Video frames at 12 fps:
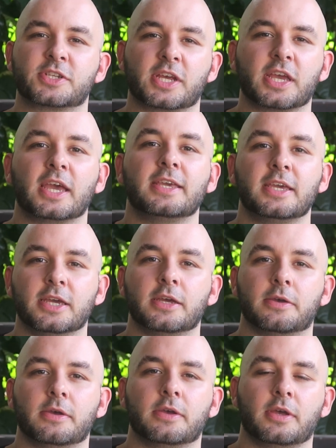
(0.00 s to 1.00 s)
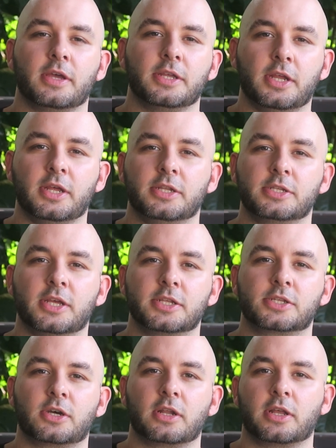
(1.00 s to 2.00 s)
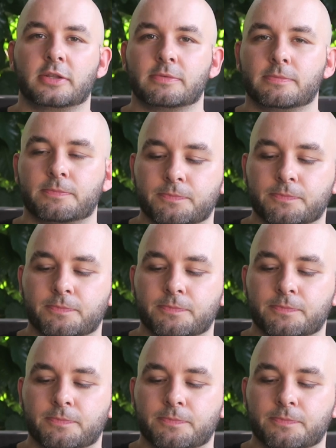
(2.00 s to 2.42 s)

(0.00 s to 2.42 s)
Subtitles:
say, a year in Thailand.